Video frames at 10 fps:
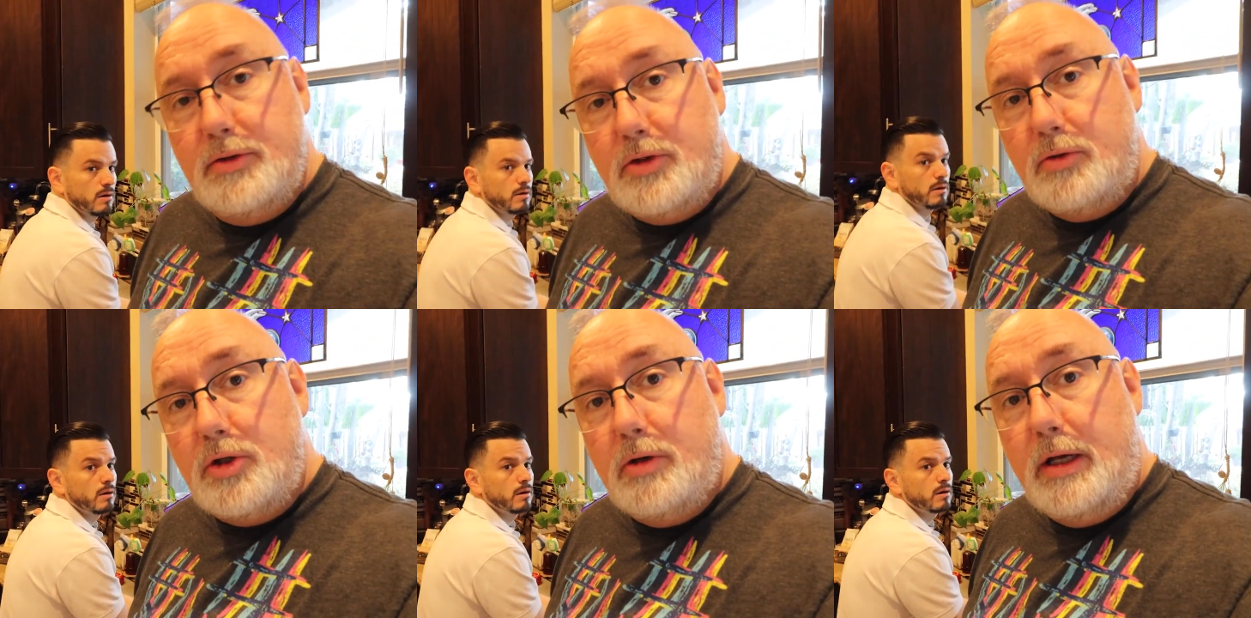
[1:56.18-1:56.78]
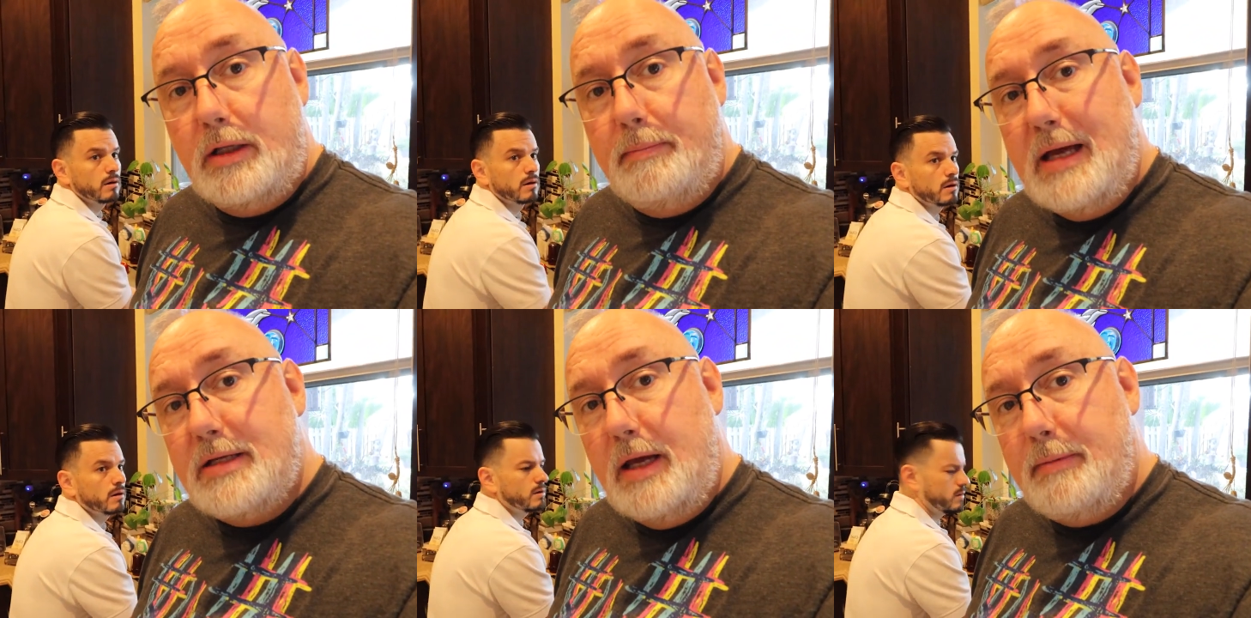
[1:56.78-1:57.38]
Speaker 1: So during the
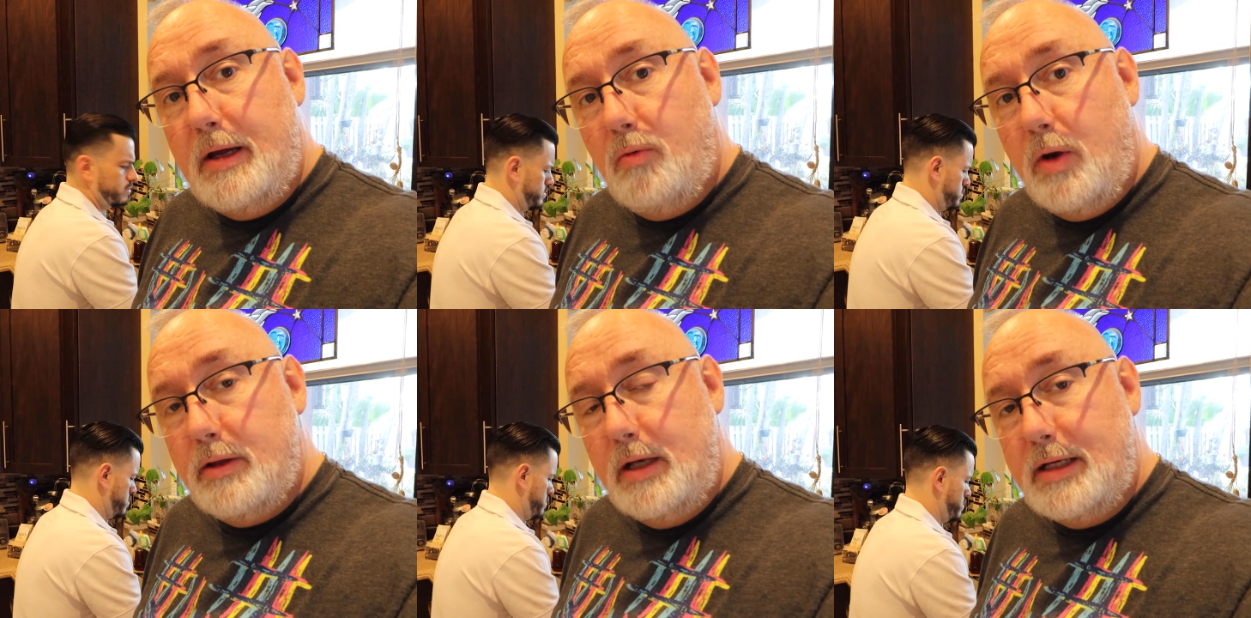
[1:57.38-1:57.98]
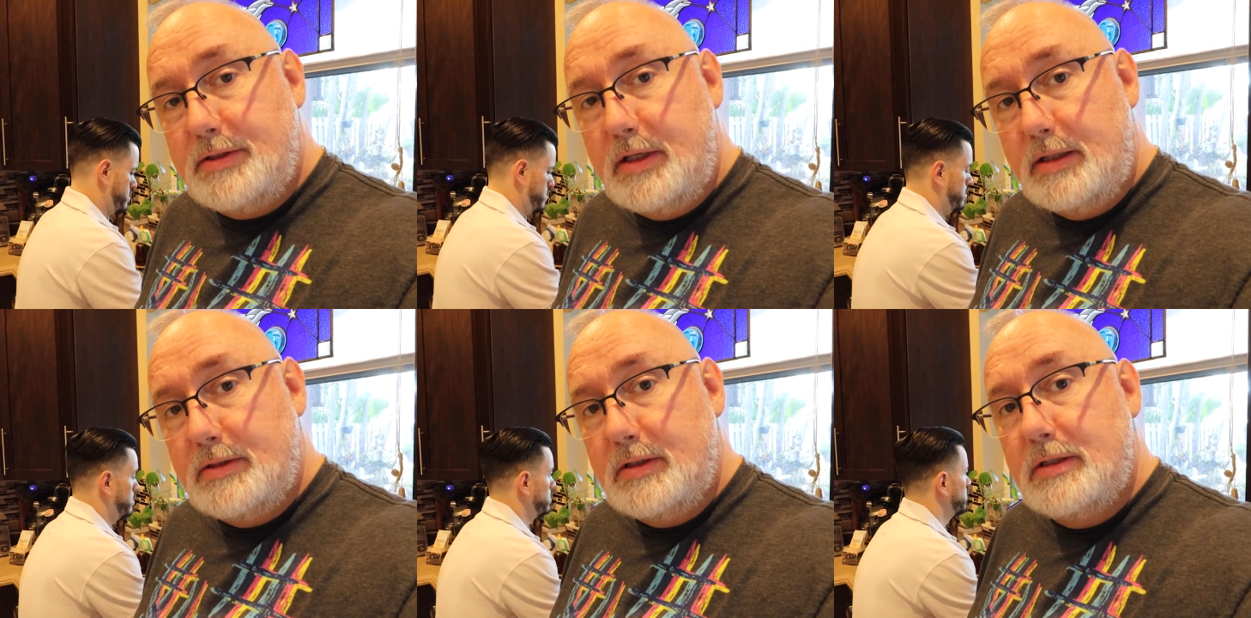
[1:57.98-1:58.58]
pandemic, one of the nice
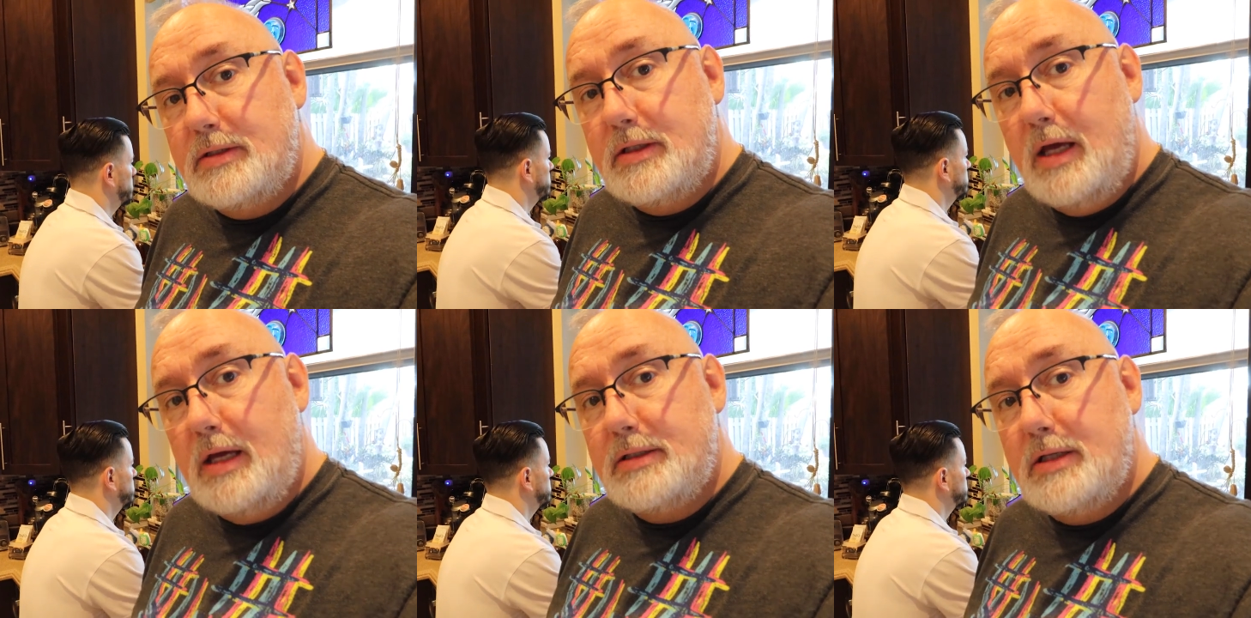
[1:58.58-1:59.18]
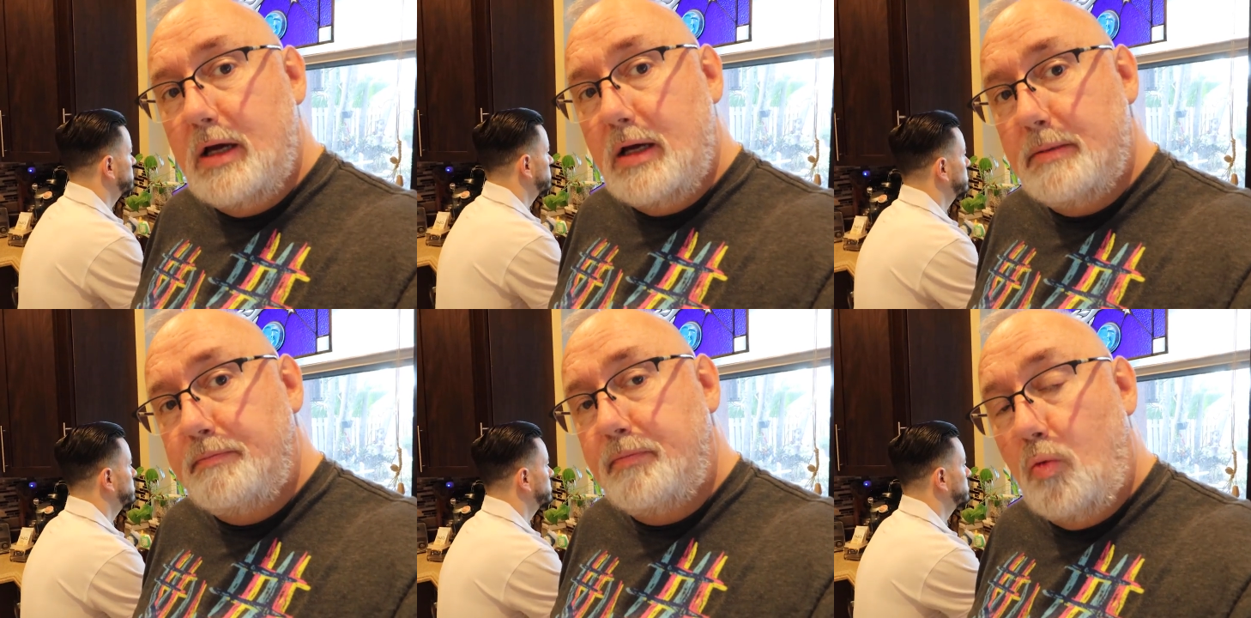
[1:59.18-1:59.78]
things is that
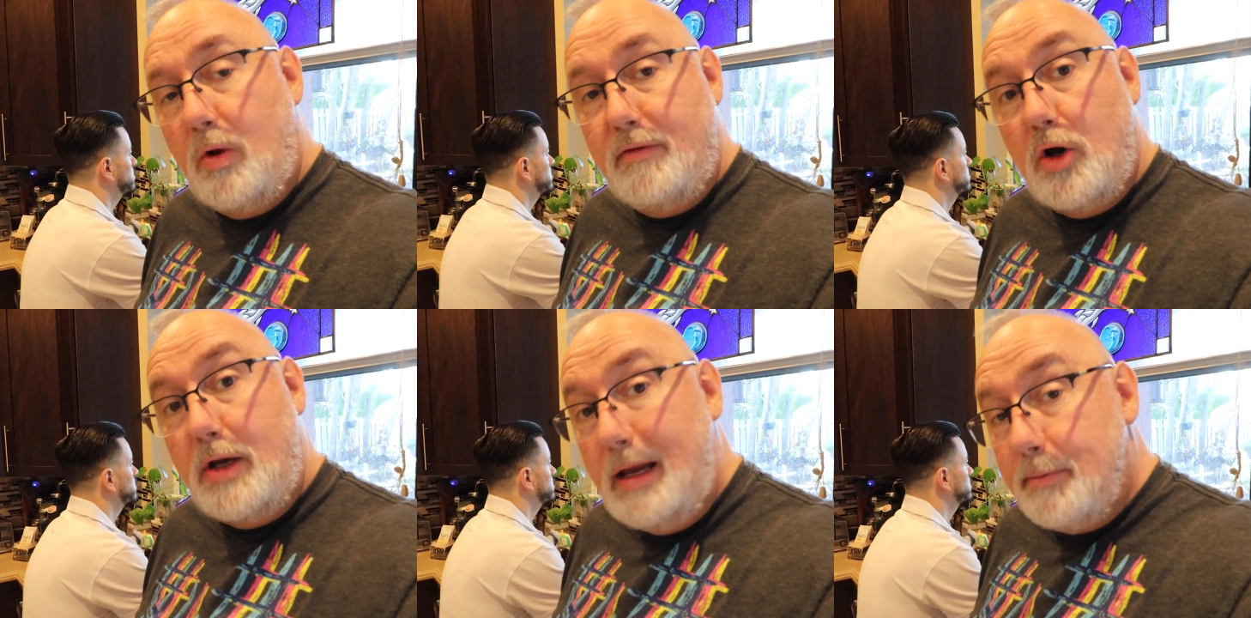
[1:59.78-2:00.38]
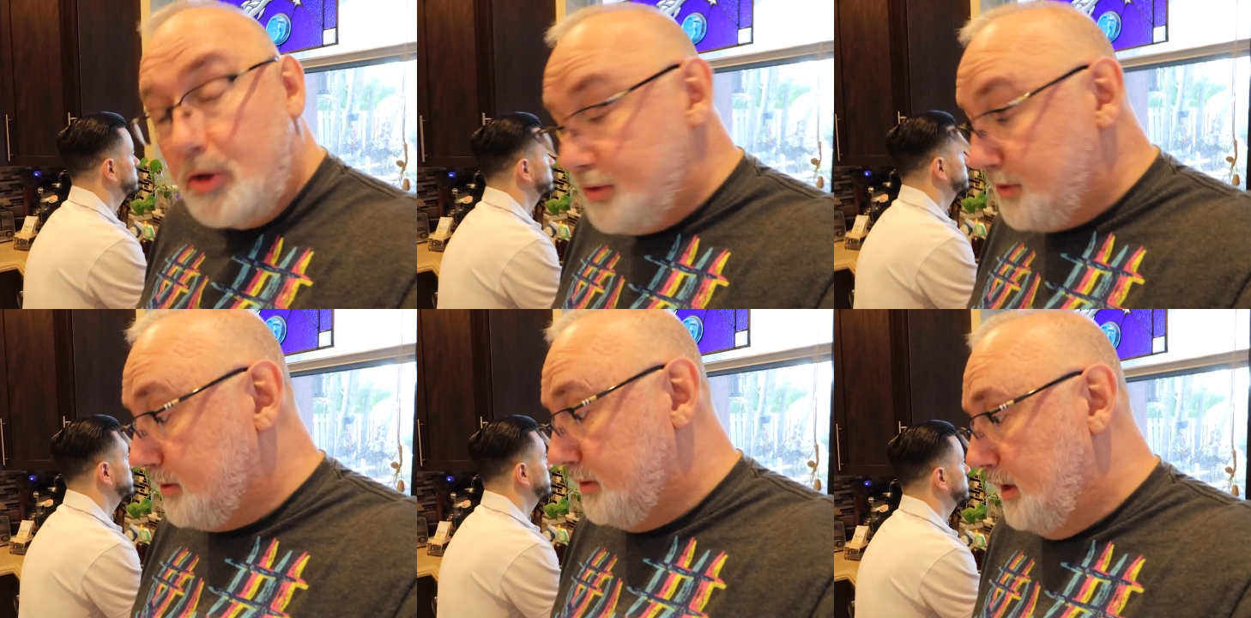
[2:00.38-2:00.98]
um, one of our
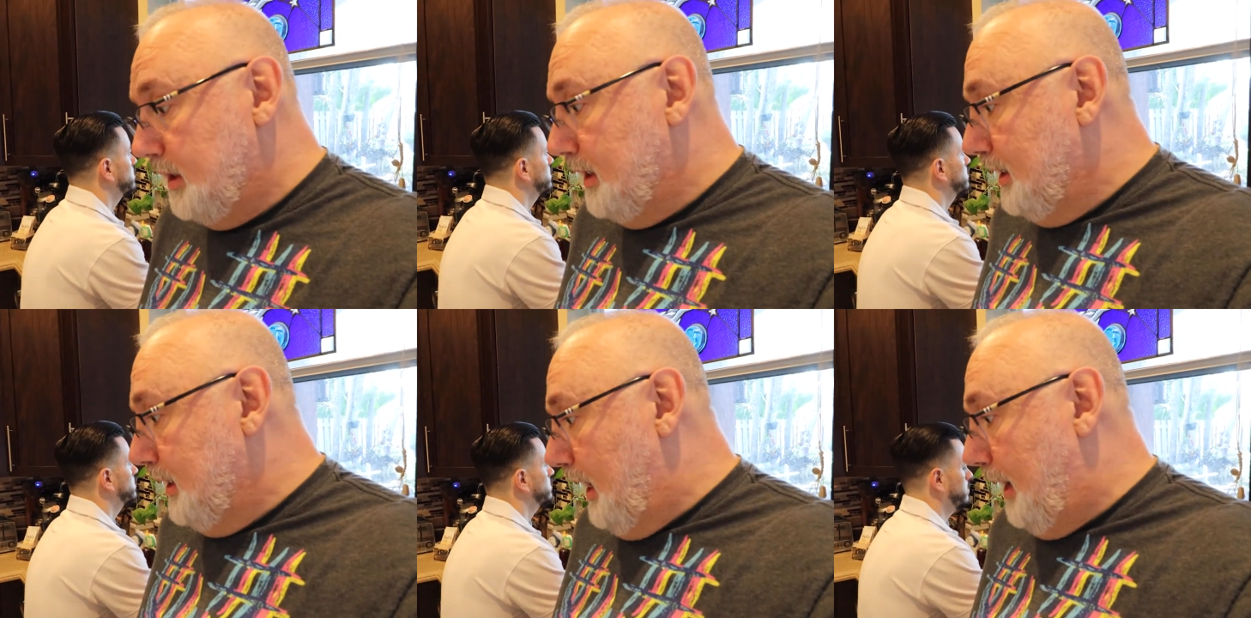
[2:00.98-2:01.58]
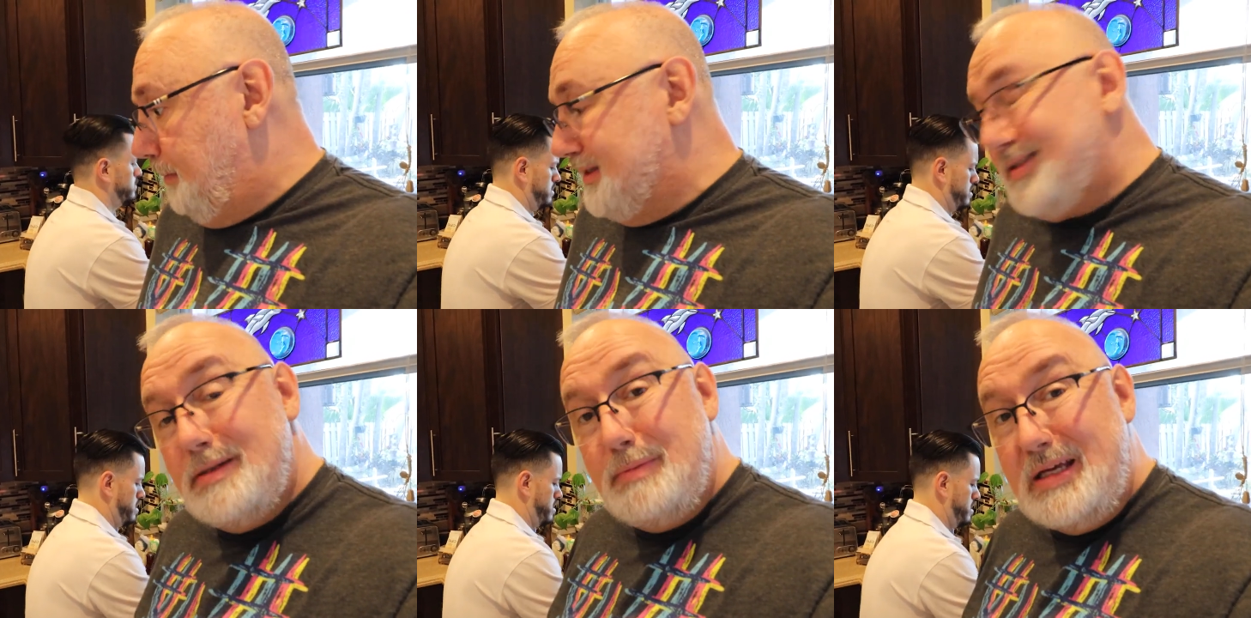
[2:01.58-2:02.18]
neighbors
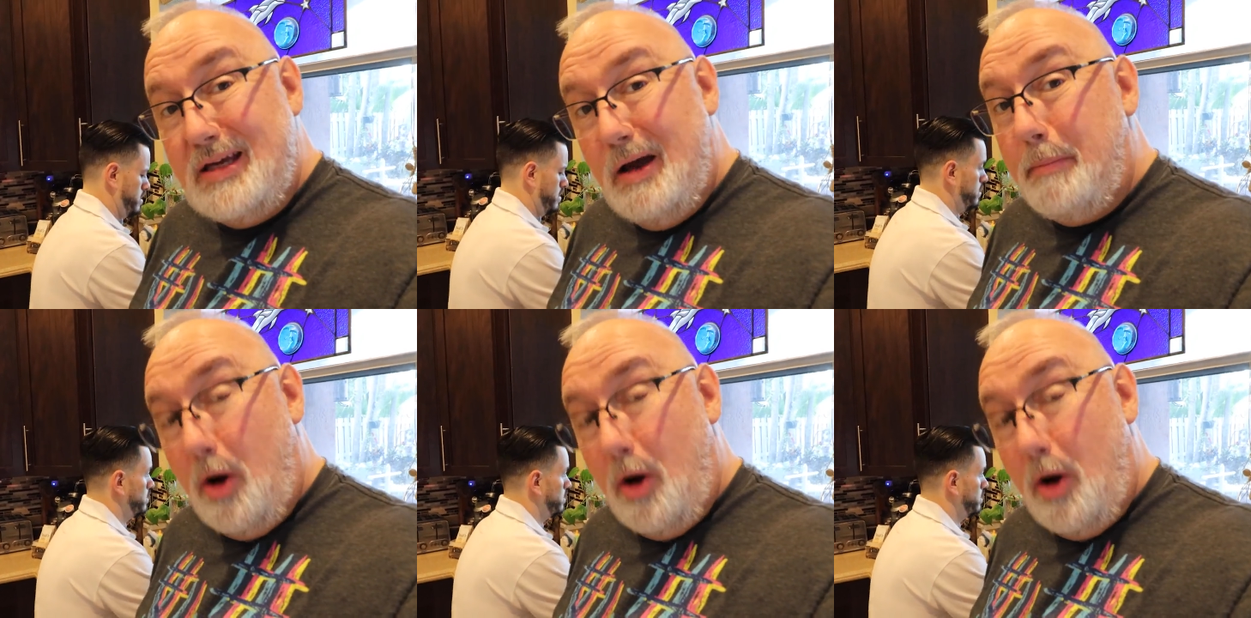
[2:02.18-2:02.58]
happens to be a